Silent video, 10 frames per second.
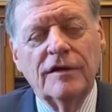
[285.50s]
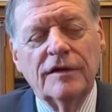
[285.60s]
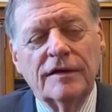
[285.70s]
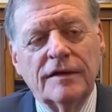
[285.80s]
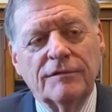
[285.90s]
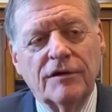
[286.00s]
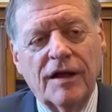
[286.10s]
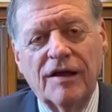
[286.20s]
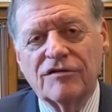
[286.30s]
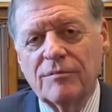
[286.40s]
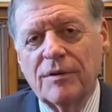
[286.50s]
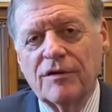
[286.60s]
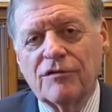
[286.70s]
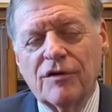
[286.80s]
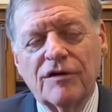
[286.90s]
of the last
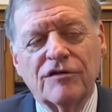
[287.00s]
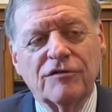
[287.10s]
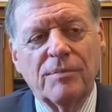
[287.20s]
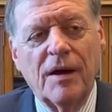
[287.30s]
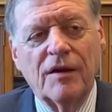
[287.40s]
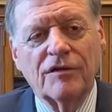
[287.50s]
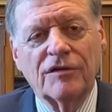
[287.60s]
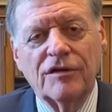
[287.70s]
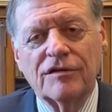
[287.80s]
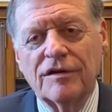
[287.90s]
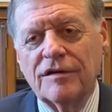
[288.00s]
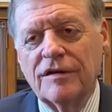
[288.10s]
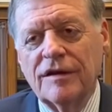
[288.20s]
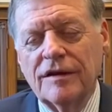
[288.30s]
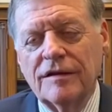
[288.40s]
administration's policies
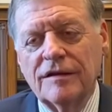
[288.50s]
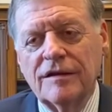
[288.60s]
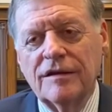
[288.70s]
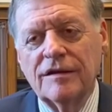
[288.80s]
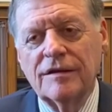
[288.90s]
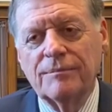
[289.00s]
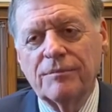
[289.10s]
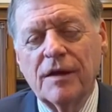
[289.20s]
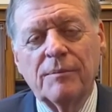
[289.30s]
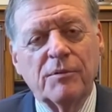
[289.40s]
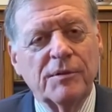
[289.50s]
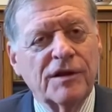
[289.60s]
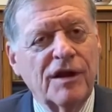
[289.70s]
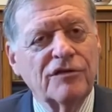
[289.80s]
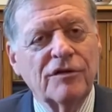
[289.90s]
and the
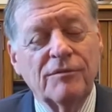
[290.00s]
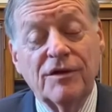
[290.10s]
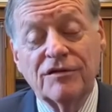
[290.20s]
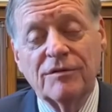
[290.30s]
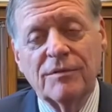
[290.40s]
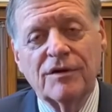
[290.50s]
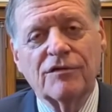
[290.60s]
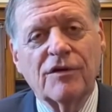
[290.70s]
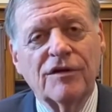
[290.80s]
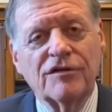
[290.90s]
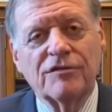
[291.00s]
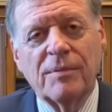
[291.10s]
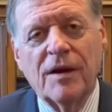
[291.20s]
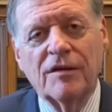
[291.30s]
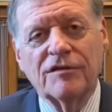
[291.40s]
implementation of this administration's
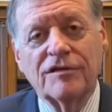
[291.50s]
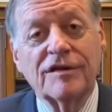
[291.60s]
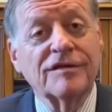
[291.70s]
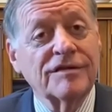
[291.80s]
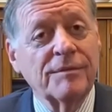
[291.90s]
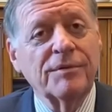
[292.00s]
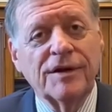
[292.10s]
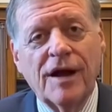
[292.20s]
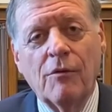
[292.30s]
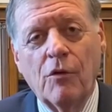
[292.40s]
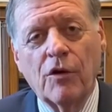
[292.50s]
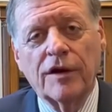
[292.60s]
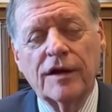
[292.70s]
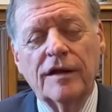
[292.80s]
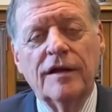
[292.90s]
policies is simply not
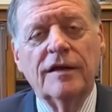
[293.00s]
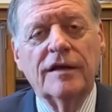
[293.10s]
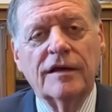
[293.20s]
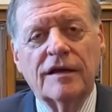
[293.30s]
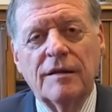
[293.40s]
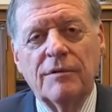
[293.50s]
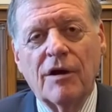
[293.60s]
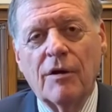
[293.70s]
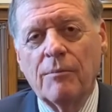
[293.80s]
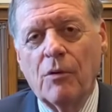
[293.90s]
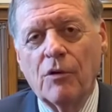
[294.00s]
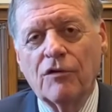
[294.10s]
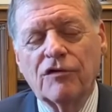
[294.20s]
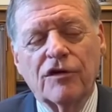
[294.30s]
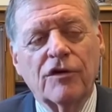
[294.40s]
working in keeping our
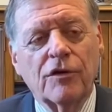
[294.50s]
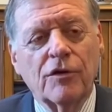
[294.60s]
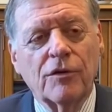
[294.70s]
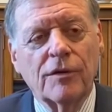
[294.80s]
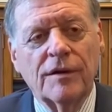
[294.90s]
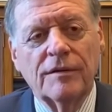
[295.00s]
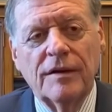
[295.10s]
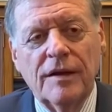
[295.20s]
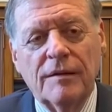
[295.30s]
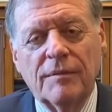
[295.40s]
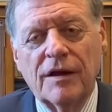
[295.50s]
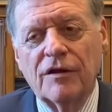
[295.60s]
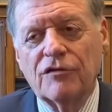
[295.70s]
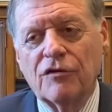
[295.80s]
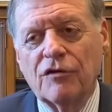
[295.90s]
borders secure and
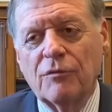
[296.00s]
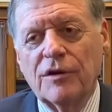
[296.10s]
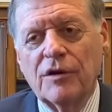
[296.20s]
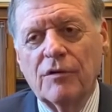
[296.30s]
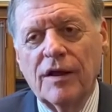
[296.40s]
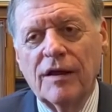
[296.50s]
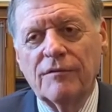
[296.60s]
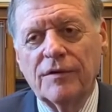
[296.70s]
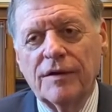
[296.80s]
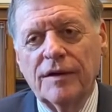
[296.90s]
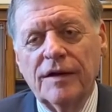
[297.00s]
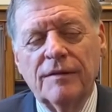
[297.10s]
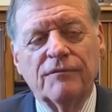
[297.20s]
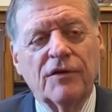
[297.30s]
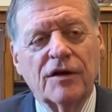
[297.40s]
making sure that we don't have an
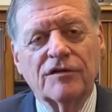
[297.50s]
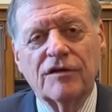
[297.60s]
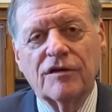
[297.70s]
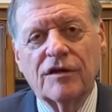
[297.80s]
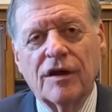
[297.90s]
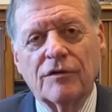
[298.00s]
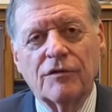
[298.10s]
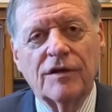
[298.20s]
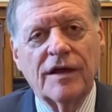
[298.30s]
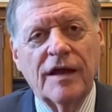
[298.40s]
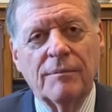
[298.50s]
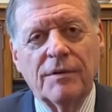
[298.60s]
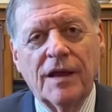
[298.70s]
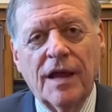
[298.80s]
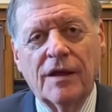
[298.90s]
influx into the country that can't
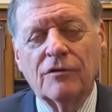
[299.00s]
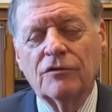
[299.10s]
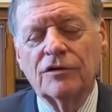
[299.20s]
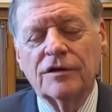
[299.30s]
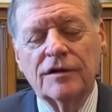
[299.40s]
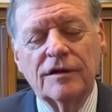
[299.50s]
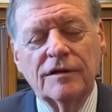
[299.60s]
be handled and that